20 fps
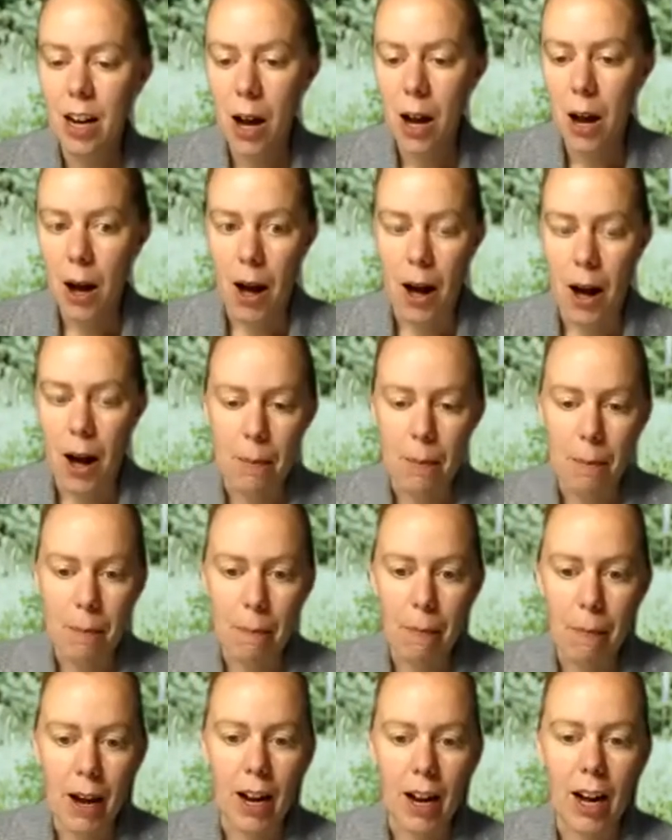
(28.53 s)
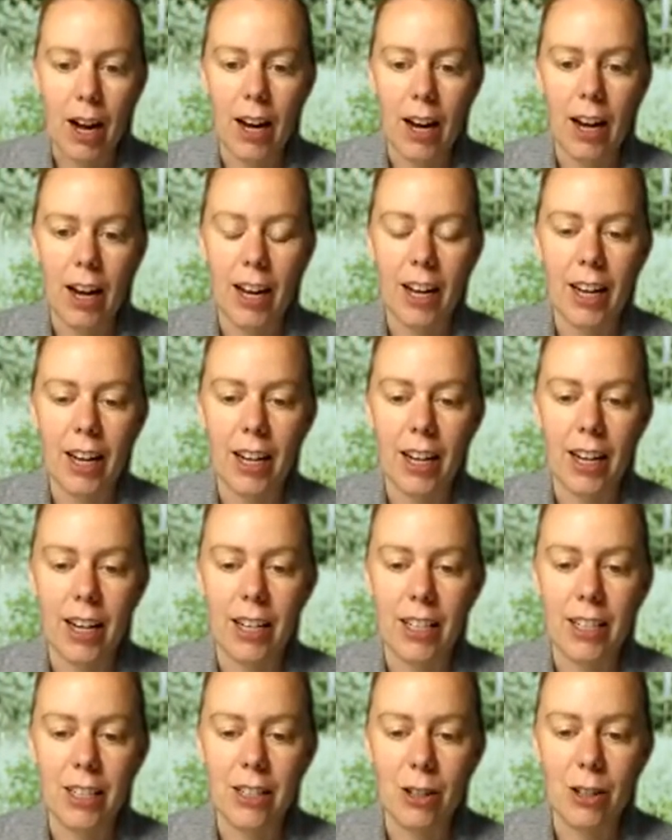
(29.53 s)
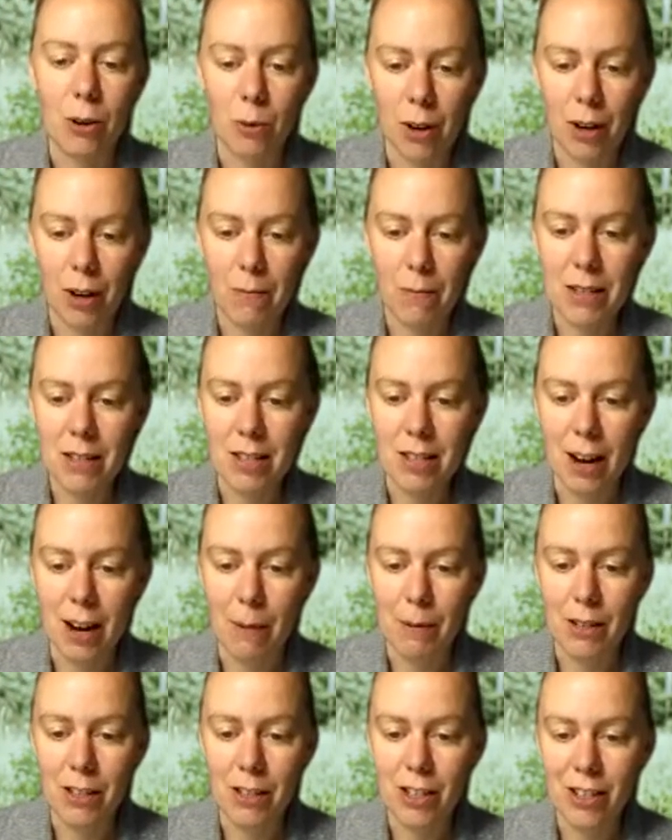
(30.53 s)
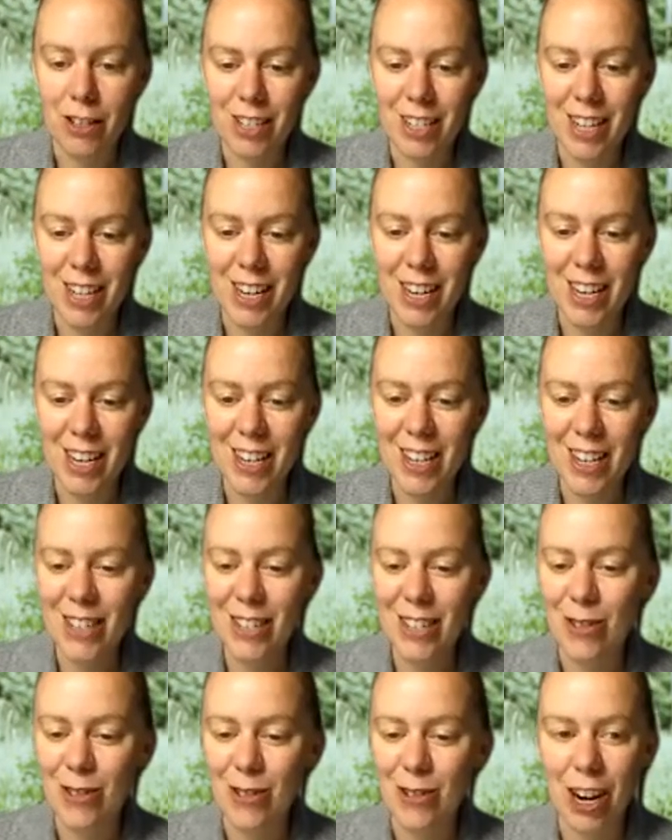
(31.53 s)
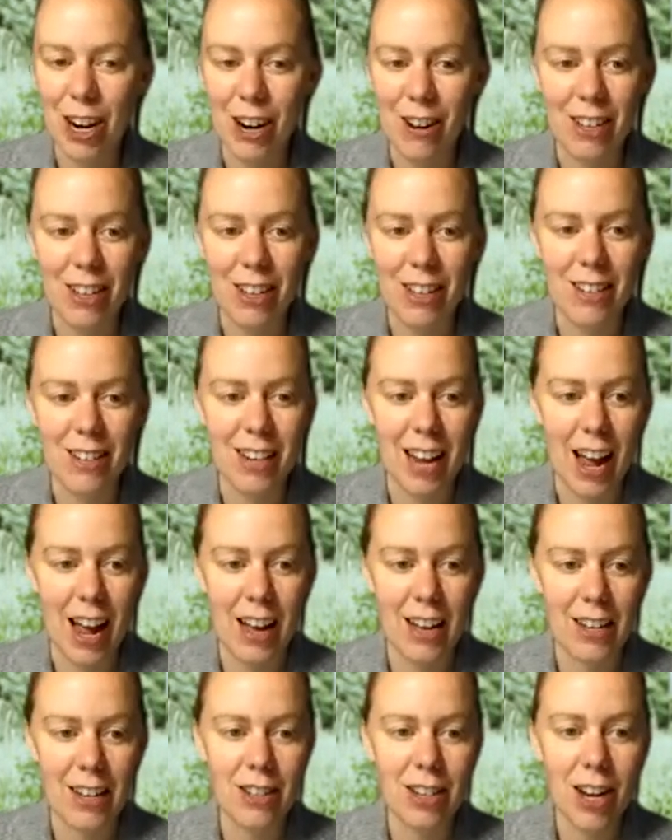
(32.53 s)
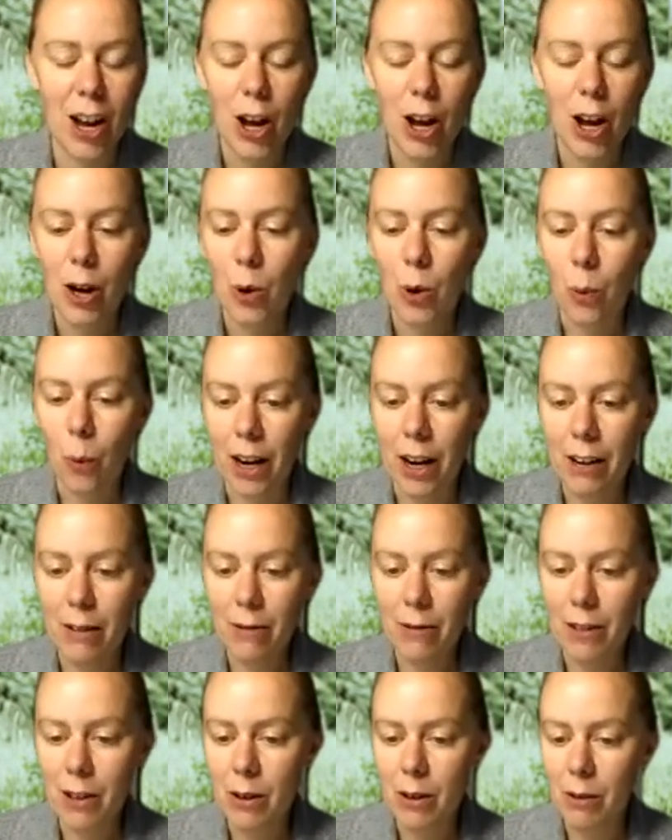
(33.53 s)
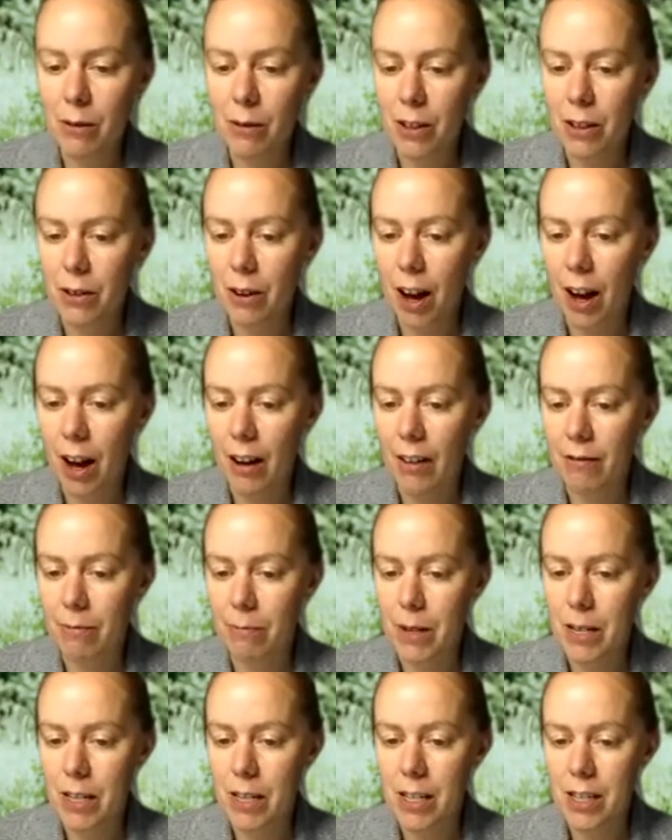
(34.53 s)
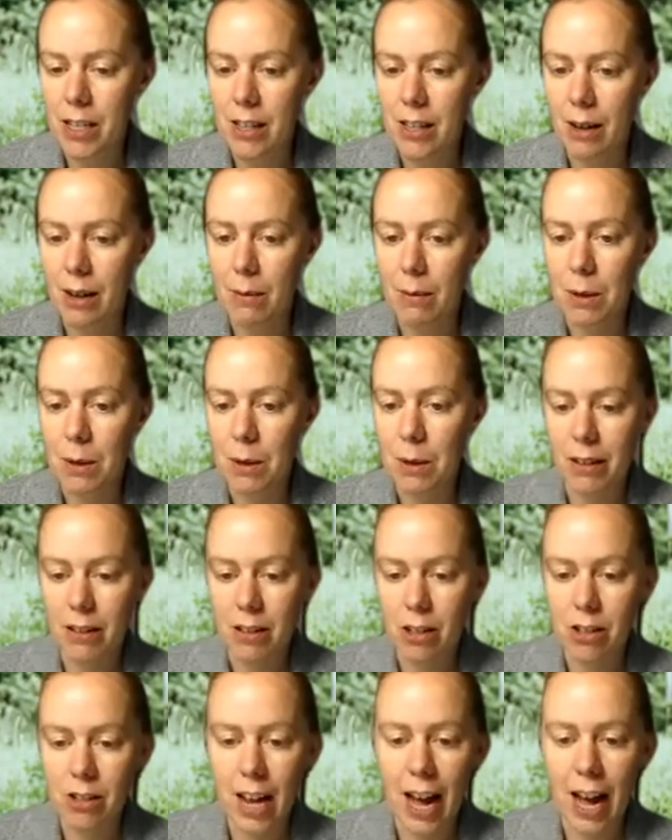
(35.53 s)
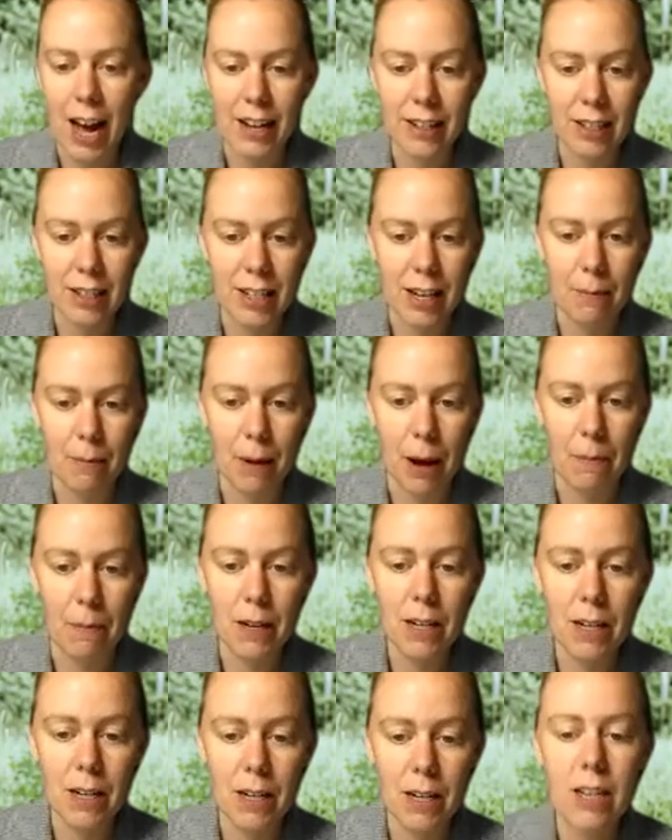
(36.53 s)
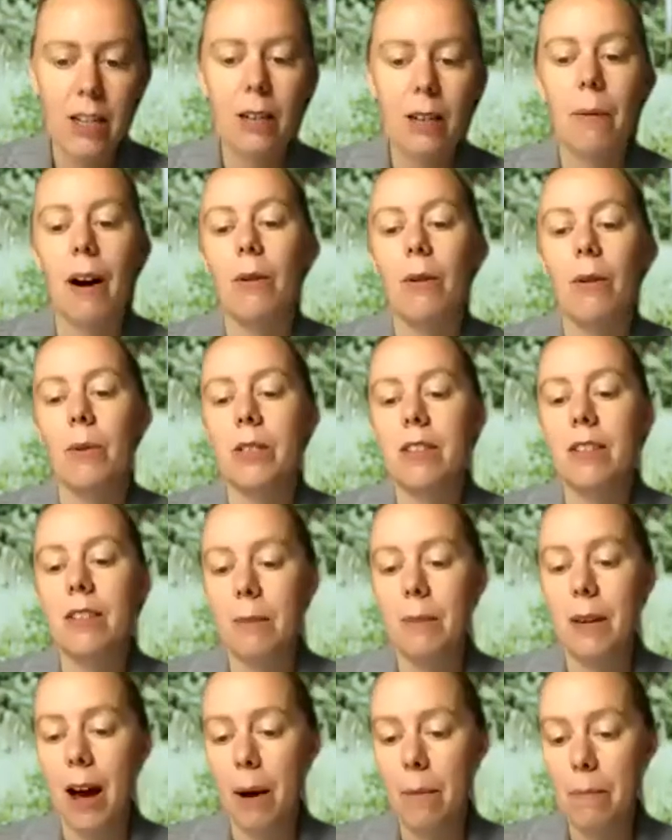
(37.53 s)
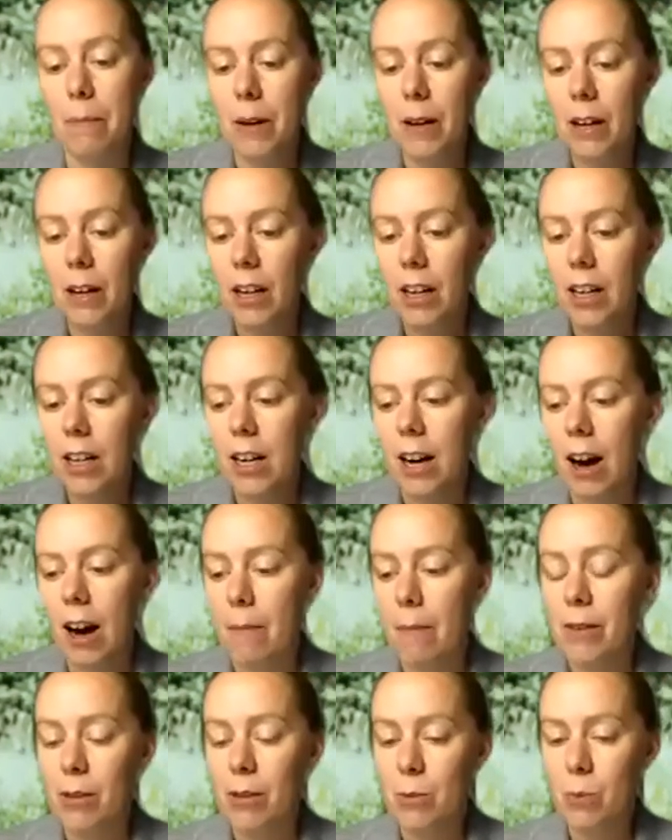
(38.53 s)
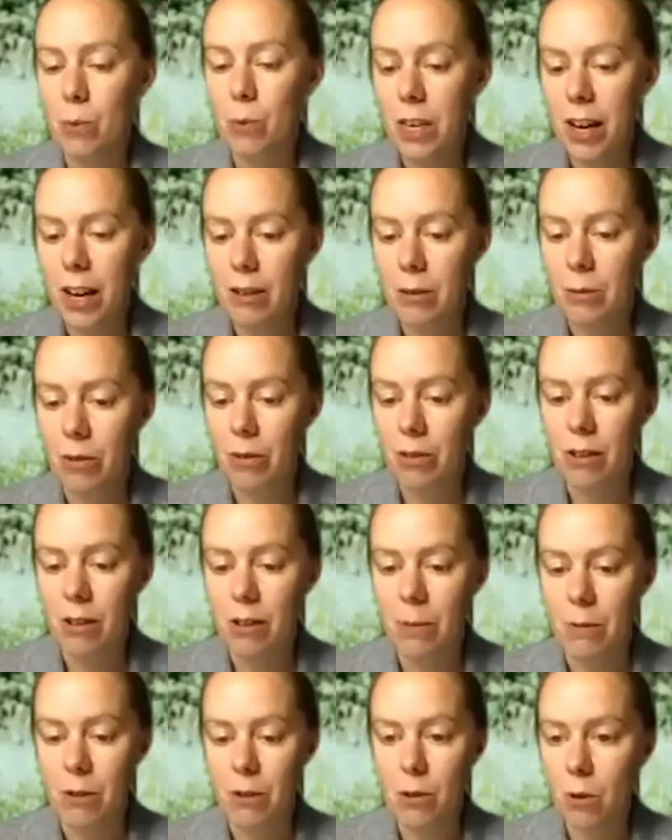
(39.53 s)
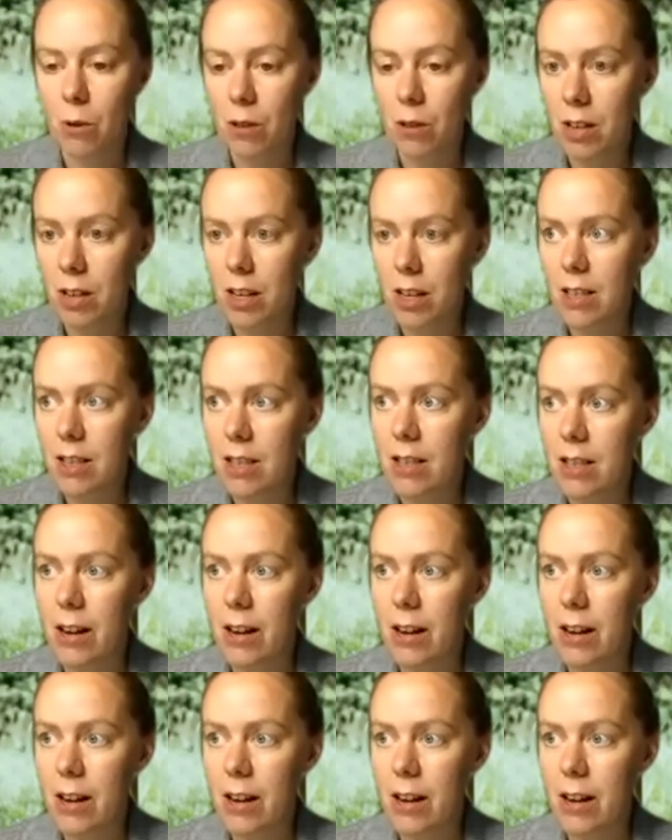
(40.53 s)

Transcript: But I don't want to miss the opportunity to share this. And quite a few of you have been sending me messages asking my opinion about what's coming up this weekend with the summer solstice.